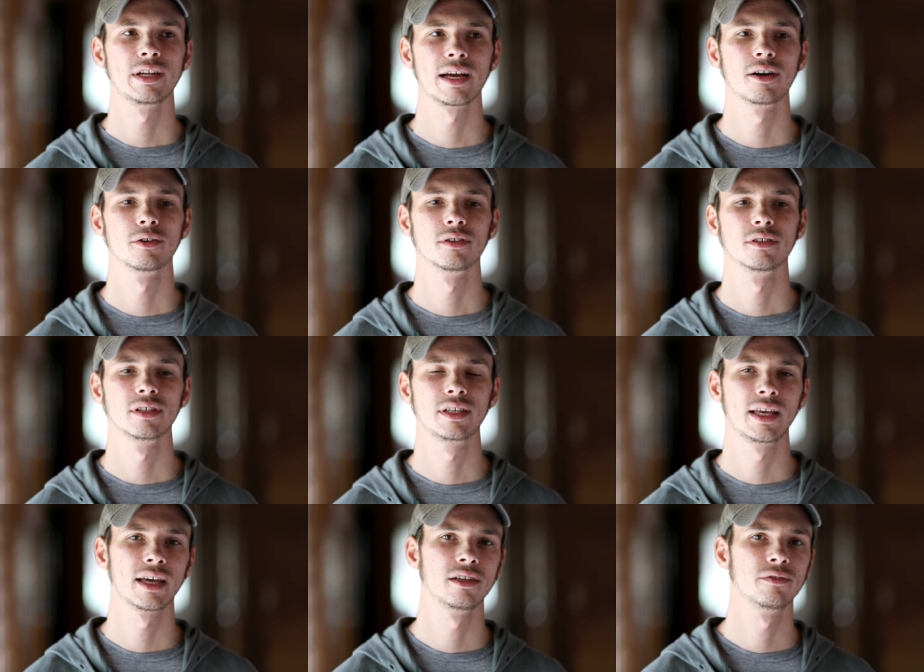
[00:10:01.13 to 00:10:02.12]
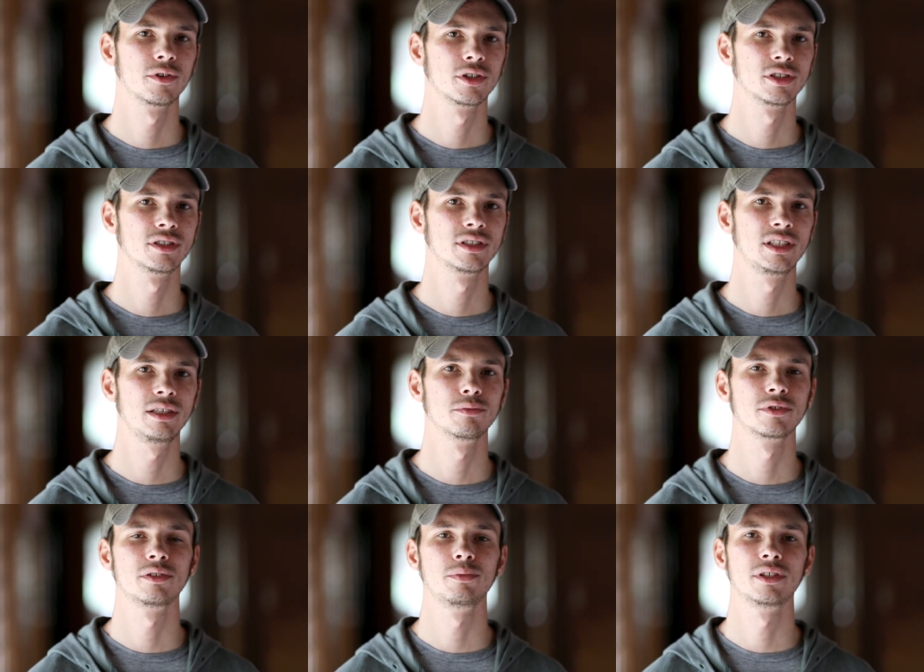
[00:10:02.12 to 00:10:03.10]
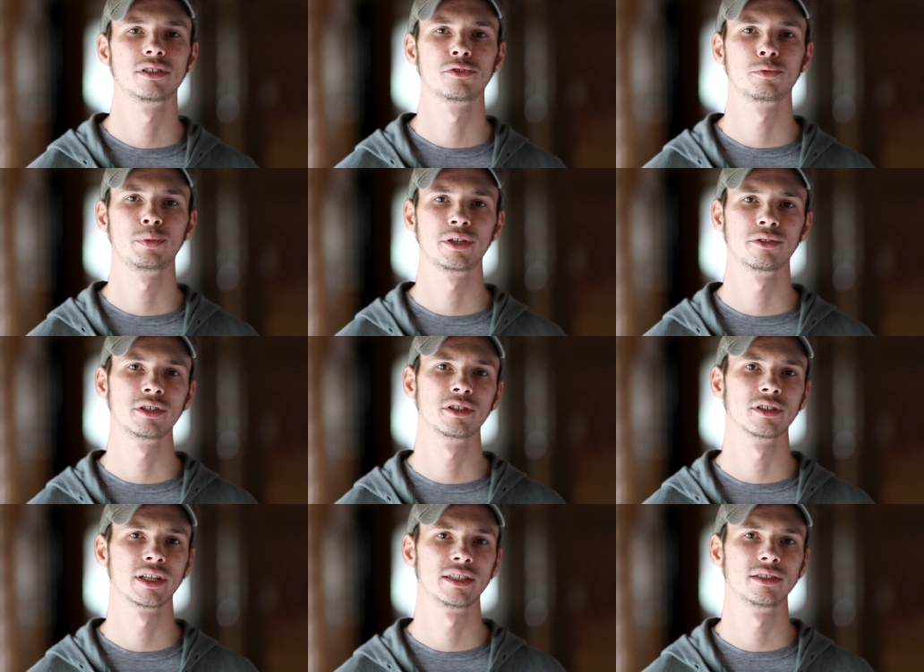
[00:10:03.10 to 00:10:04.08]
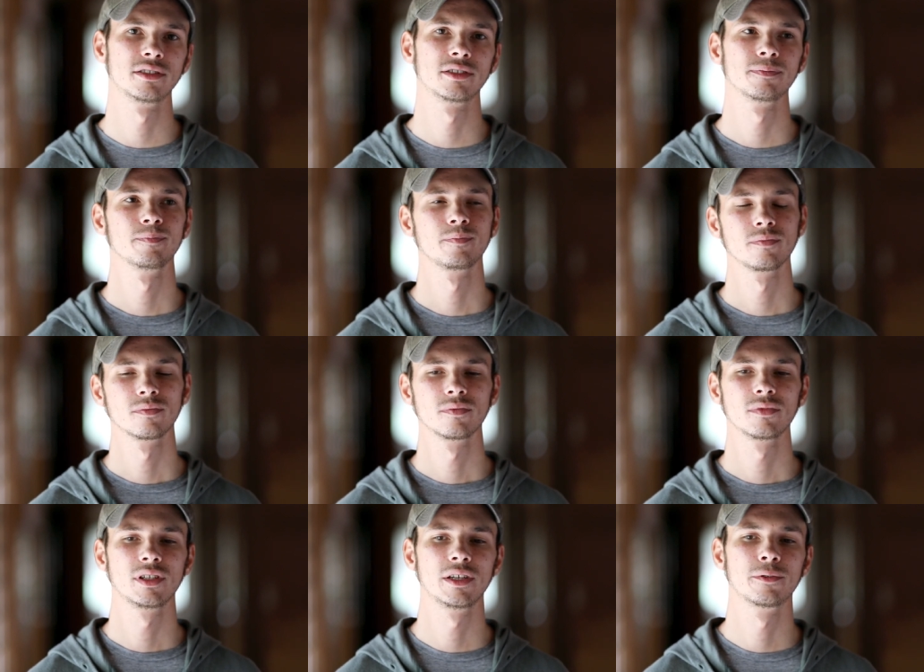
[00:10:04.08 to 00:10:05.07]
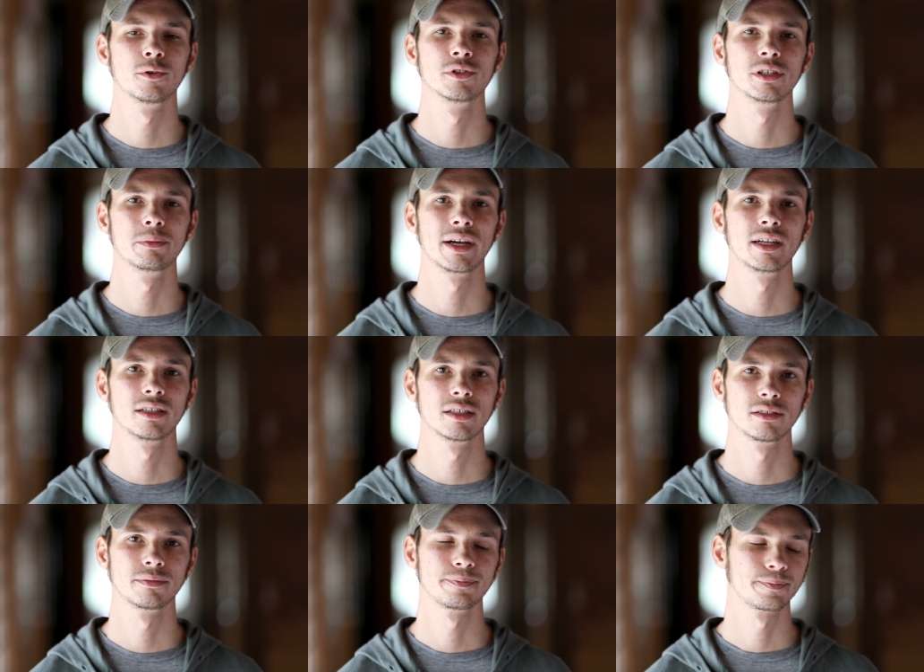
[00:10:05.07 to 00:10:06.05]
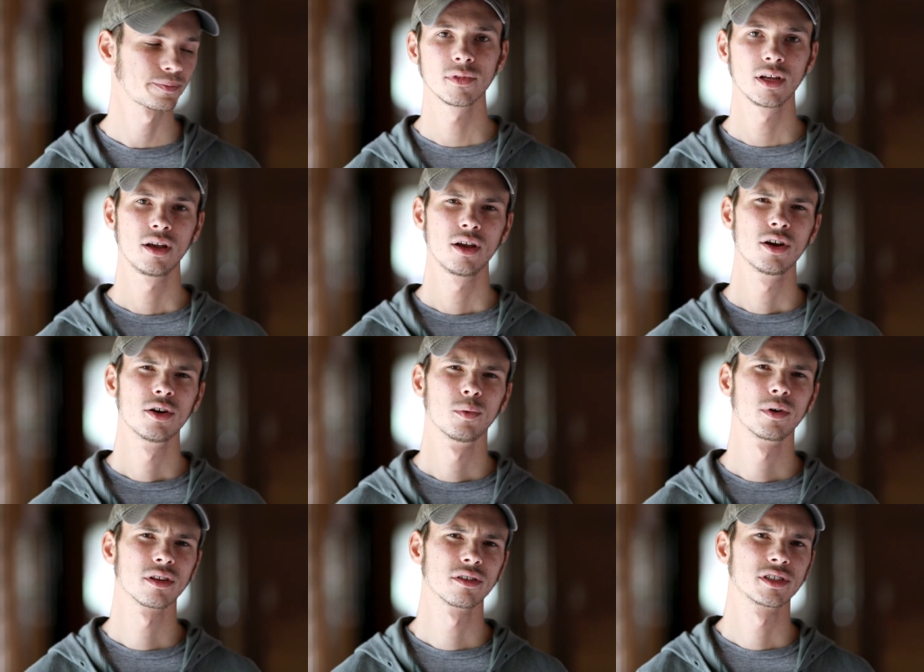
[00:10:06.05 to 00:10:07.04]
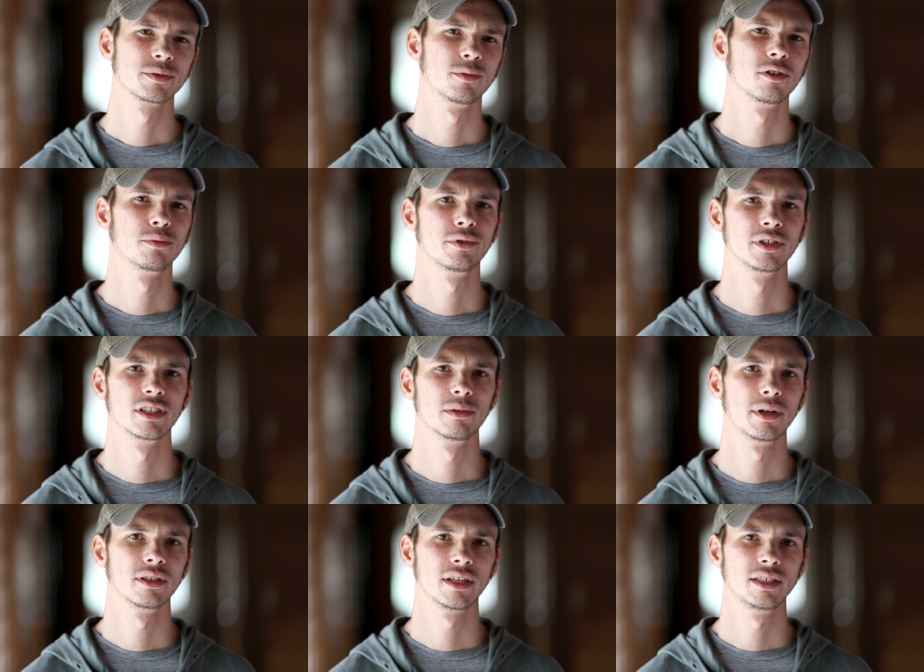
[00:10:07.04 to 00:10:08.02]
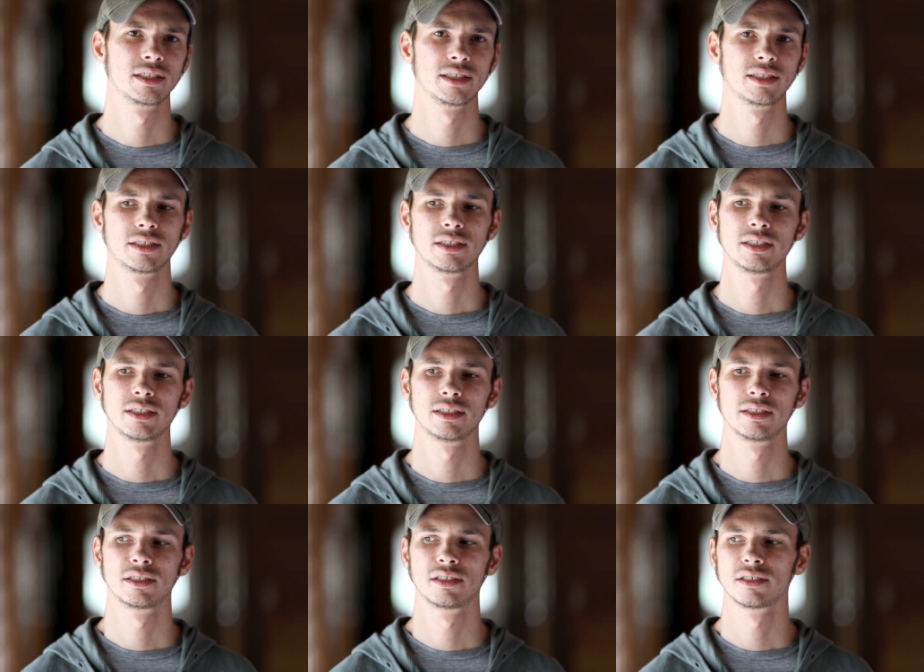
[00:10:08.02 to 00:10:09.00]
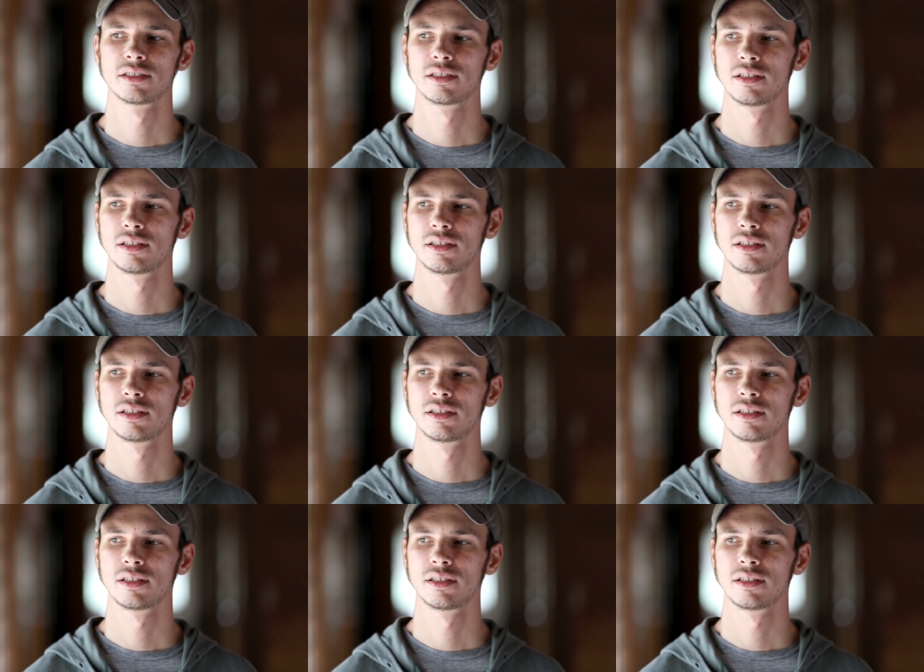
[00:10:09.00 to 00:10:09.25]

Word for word: for now, the Canon version seems to be the superior lens, if only by a little. One other small point about lenses is